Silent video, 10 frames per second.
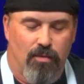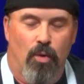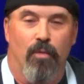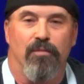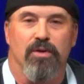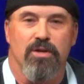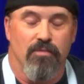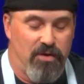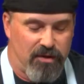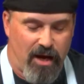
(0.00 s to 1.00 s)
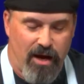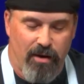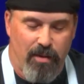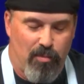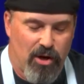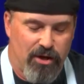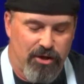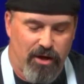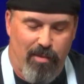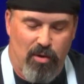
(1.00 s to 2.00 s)
Hopefully you've decided on the
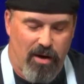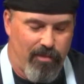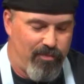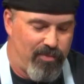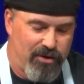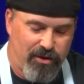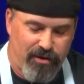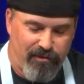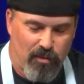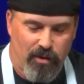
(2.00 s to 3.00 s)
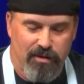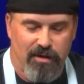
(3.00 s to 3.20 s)
brush. I brought a bunch of different ones